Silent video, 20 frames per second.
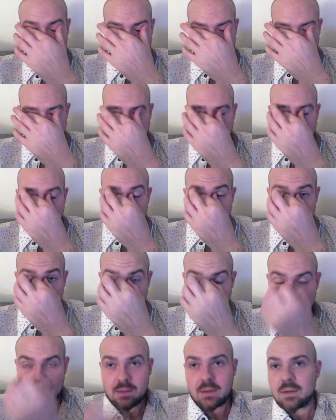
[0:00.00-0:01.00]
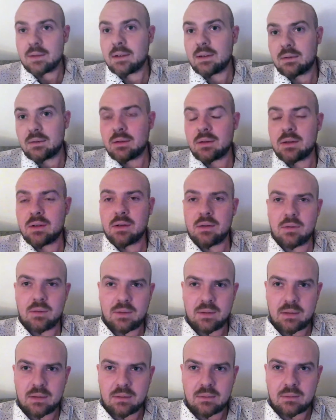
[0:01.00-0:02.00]
So then I started
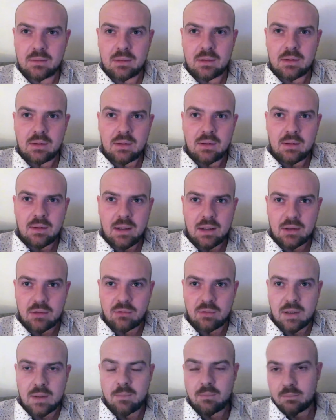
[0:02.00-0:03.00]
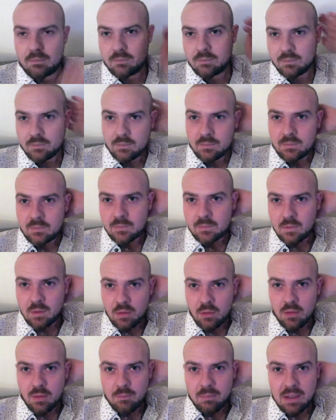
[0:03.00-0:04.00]
using that cream
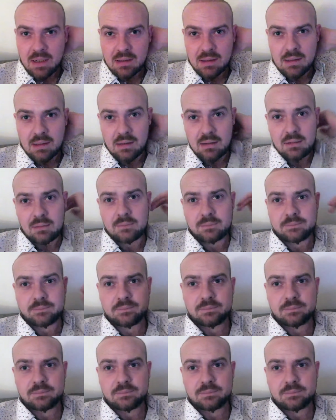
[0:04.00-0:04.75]
on the back here.